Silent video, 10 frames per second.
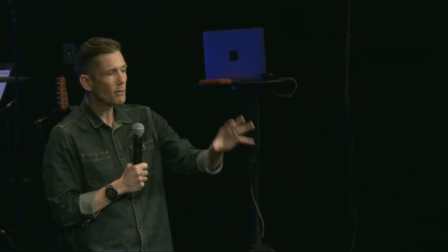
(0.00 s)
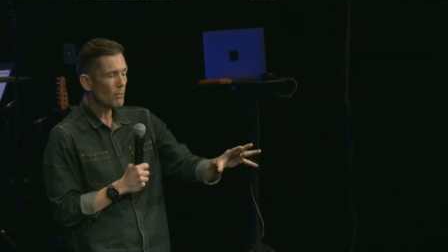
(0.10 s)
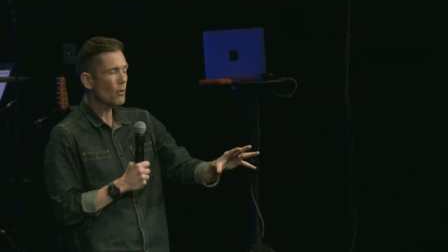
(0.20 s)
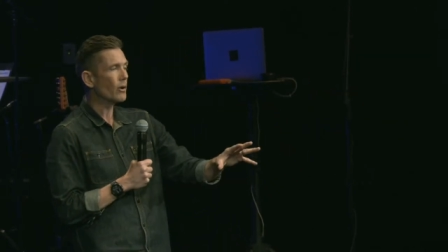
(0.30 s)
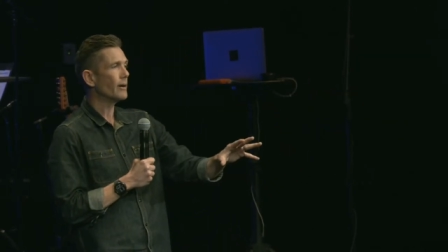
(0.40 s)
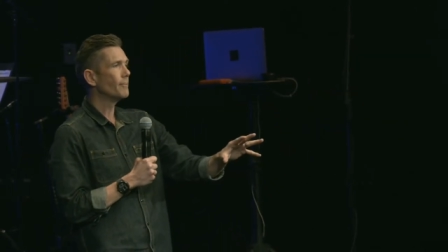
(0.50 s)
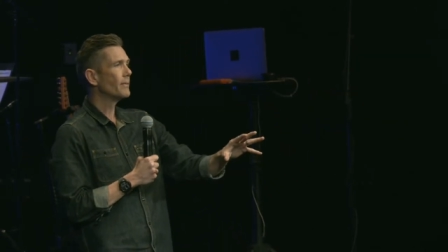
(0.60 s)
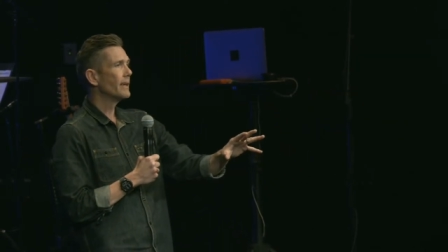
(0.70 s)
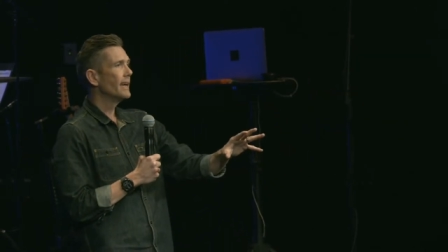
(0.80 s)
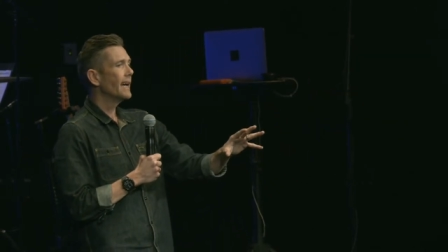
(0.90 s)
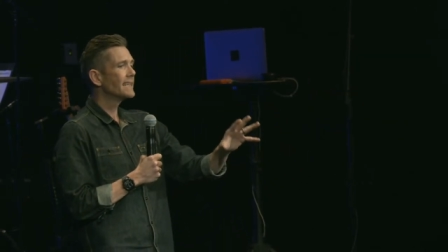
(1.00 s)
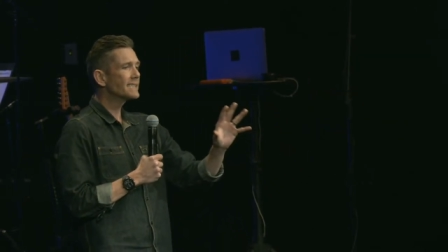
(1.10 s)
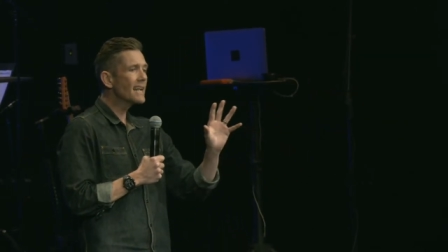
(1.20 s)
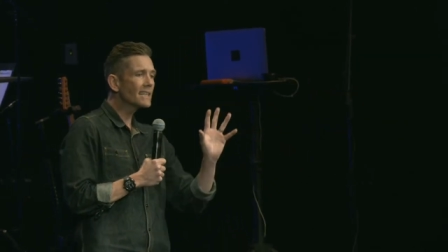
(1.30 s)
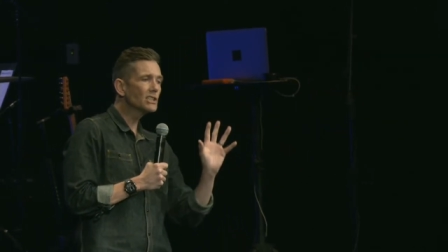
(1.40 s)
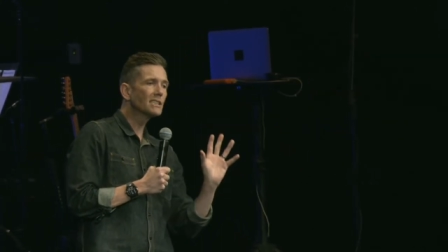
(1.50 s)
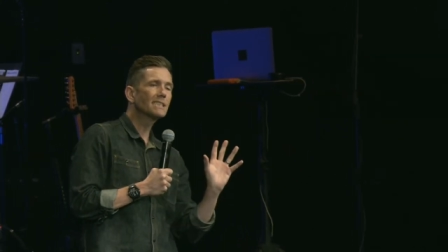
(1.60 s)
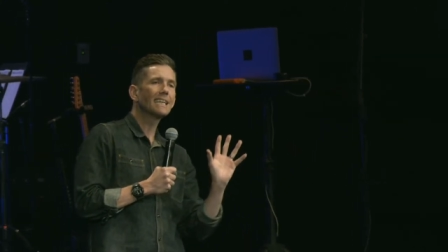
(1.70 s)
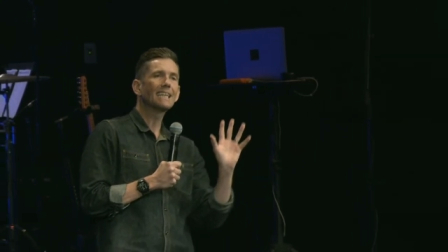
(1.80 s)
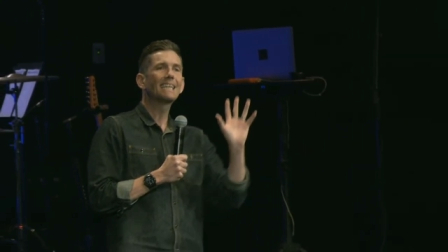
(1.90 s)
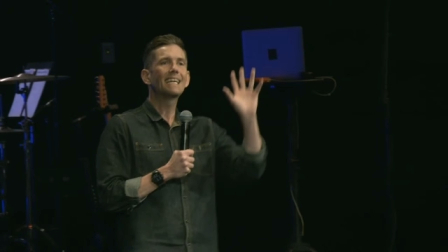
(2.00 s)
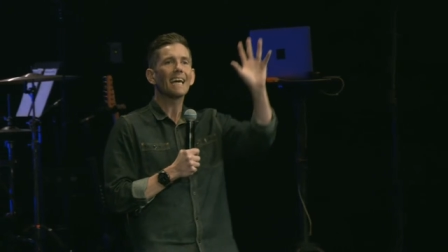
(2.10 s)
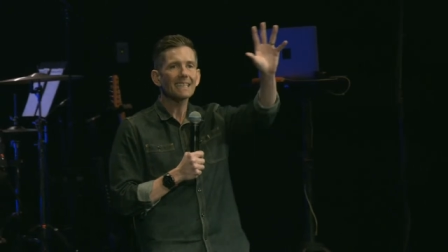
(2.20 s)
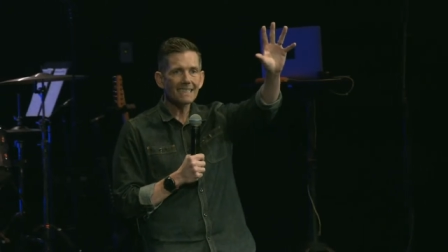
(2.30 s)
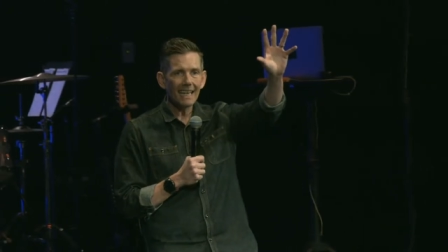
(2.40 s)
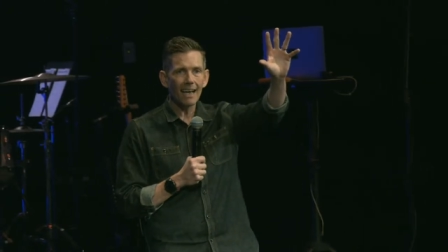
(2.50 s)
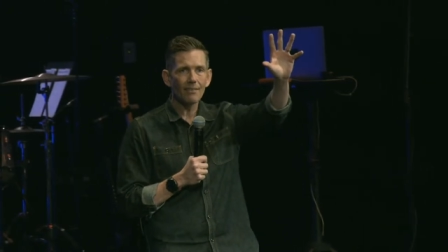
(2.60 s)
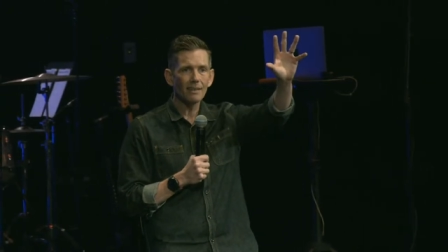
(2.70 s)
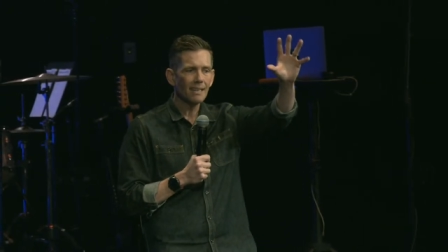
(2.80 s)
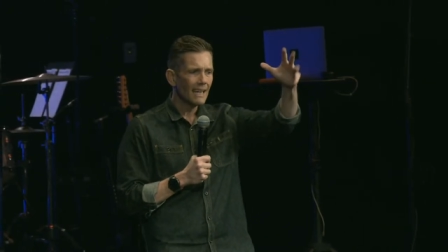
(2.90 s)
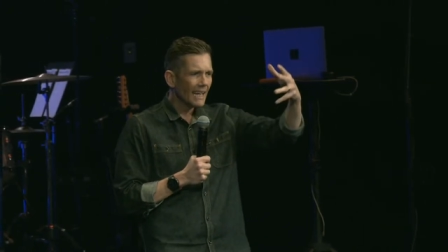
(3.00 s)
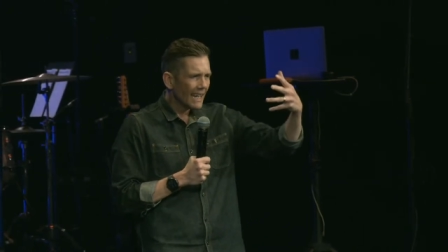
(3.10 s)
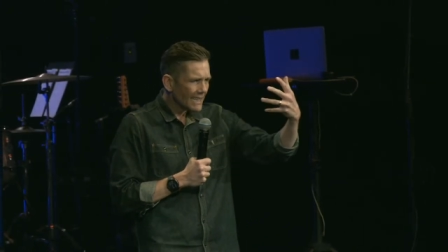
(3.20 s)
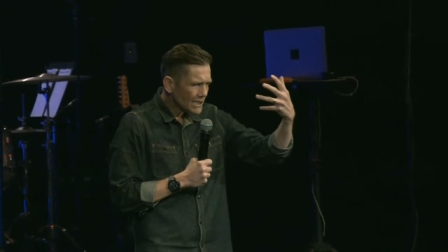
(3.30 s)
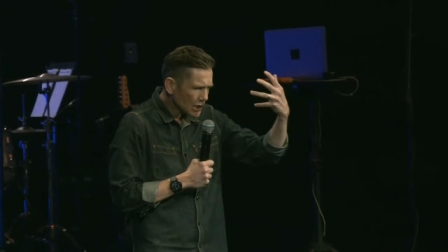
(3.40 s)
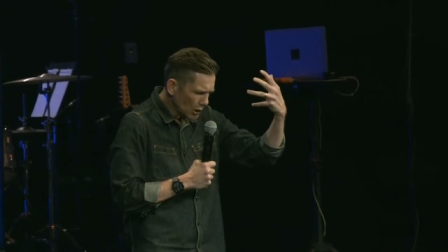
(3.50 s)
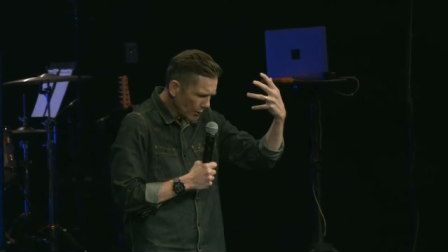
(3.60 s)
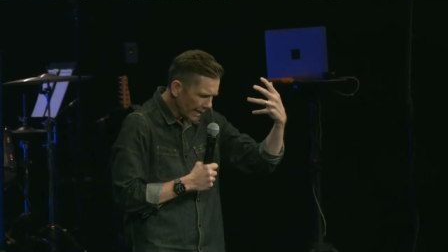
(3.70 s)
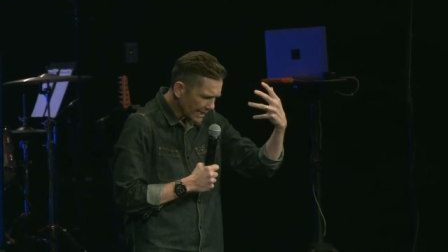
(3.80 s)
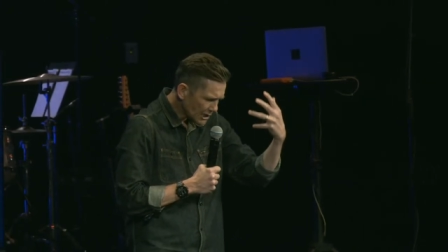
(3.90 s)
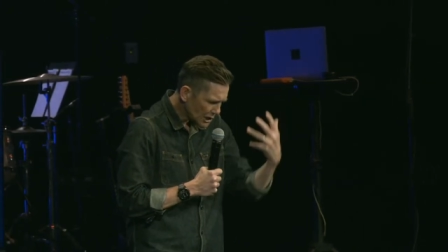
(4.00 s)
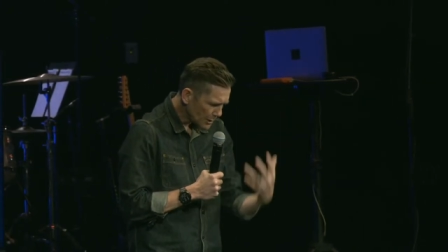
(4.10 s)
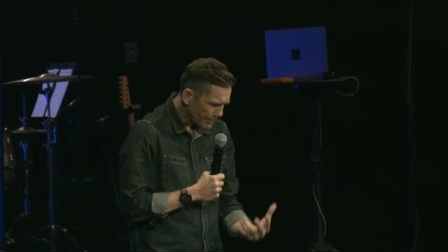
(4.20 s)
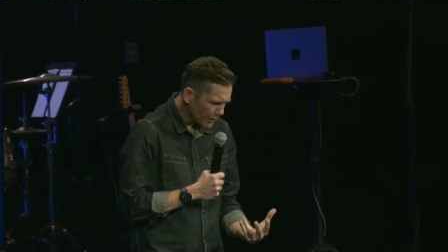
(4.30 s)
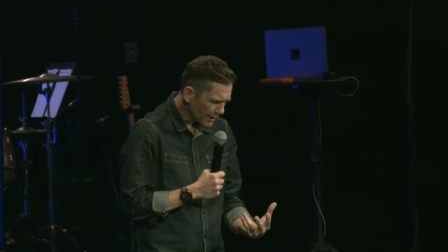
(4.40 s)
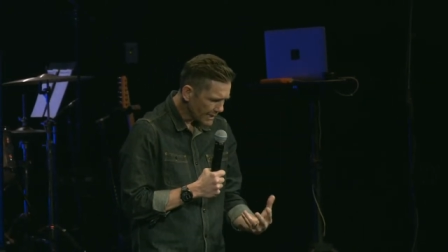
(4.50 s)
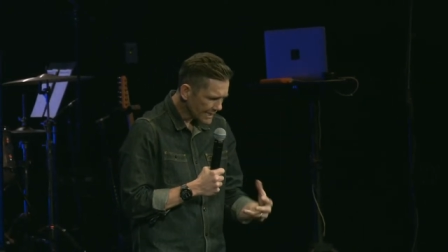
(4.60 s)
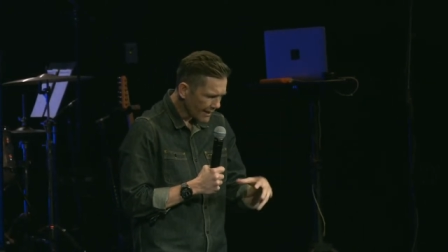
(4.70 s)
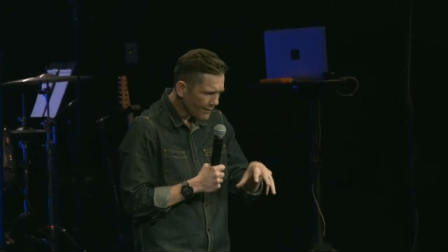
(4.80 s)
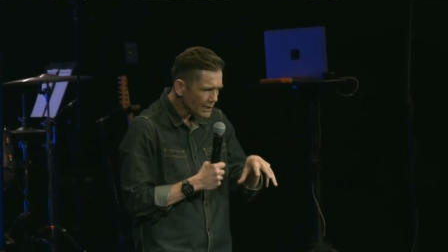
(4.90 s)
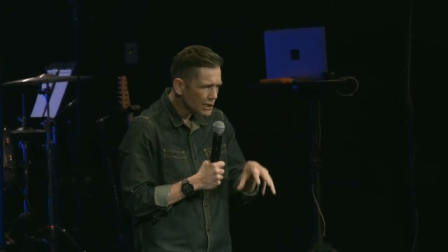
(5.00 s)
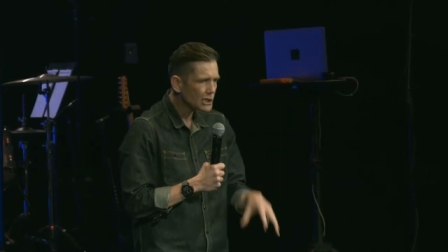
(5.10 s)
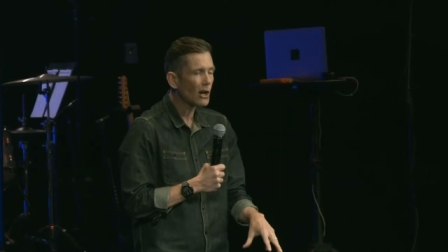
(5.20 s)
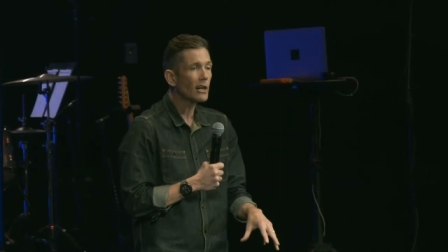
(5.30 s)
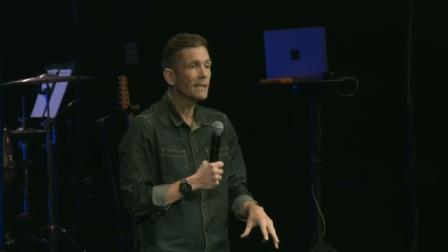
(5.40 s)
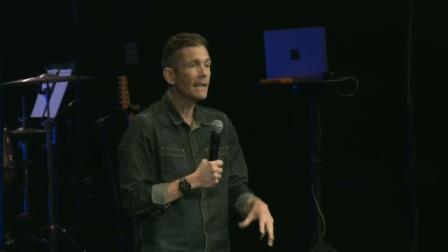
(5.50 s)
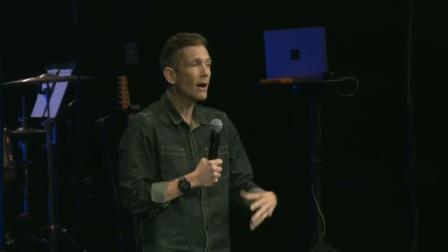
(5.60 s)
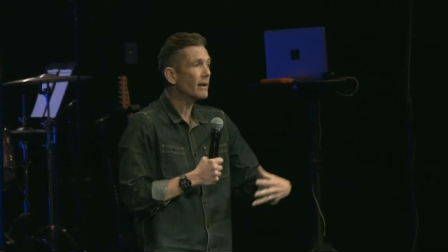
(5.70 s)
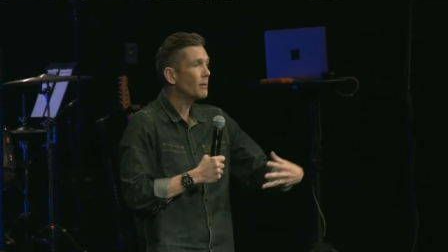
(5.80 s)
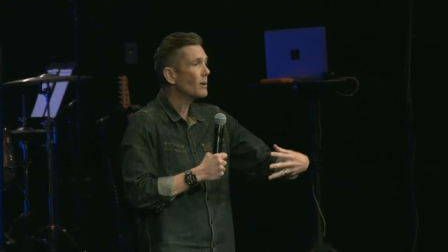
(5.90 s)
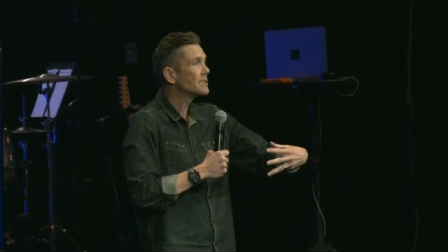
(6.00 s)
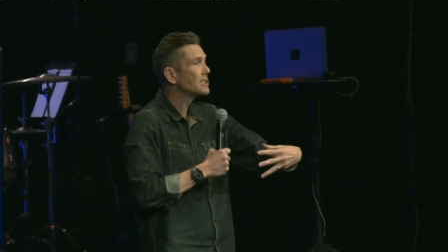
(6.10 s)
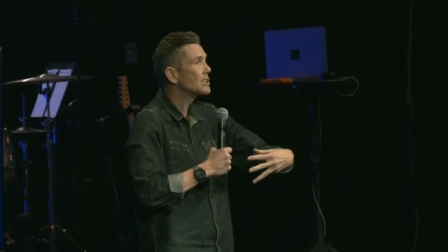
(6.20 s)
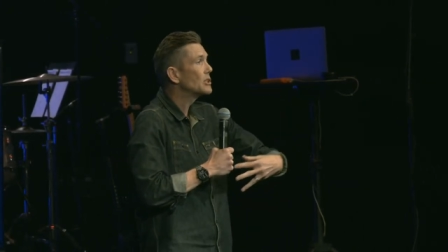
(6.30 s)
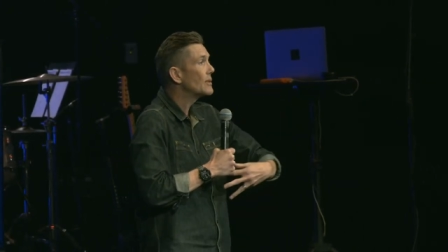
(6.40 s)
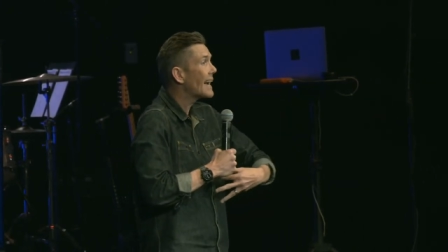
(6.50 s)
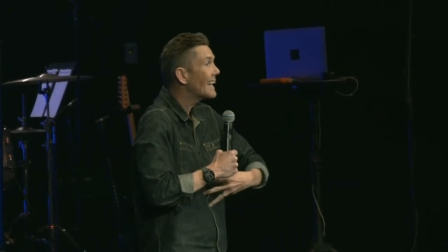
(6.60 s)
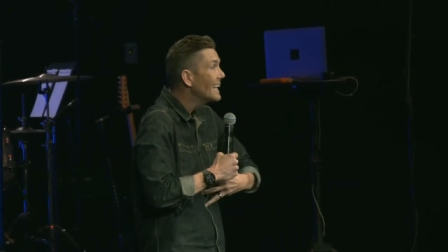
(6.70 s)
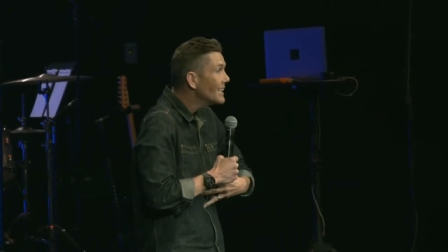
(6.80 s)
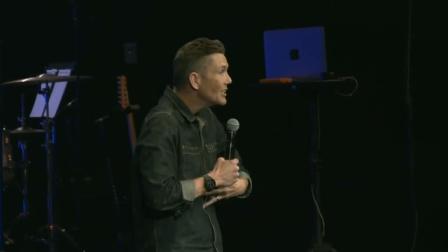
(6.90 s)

more. It's not just to get to heaven, it's to experience heaven starting now, and He wants to do that in